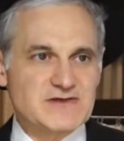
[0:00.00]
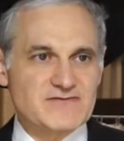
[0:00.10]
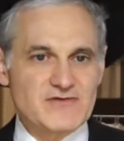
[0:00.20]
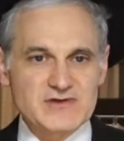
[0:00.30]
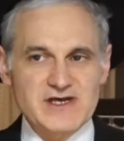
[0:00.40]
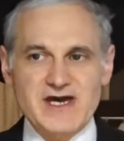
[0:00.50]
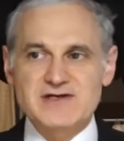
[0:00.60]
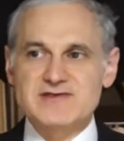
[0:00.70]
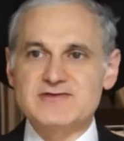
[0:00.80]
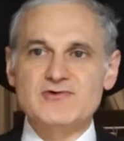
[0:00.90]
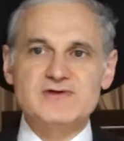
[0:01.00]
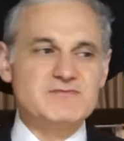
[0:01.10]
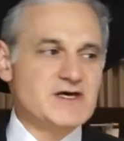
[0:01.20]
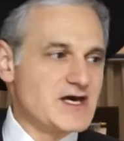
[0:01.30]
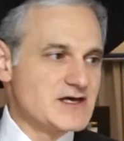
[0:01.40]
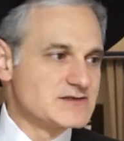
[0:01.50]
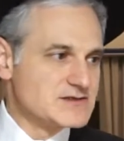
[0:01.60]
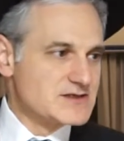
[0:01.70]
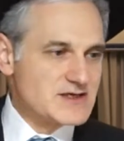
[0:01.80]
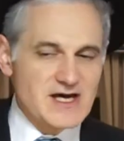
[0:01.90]
If only I had a sword in my hand,
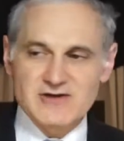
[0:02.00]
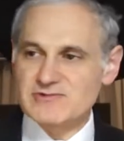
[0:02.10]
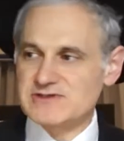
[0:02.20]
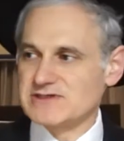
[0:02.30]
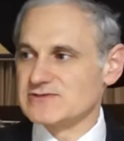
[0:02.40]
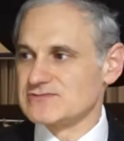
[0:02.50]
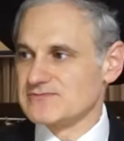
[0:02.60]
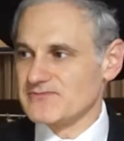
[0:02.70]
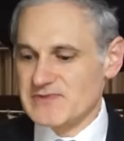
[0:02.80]
I would kill you.